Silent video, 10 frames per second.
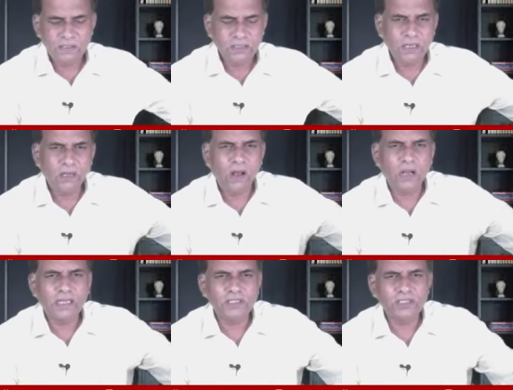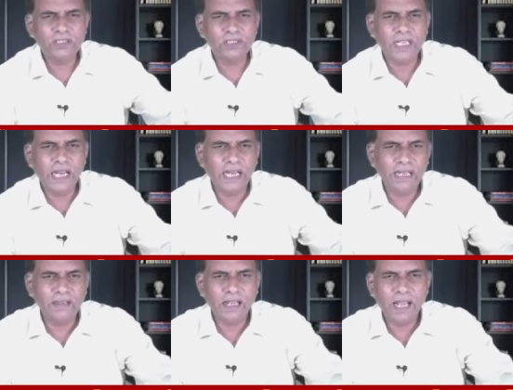The Lord is
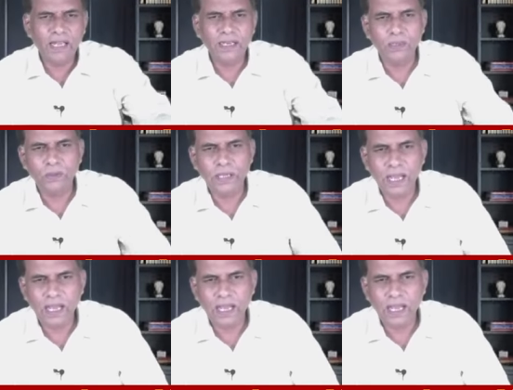telling, hallelujah.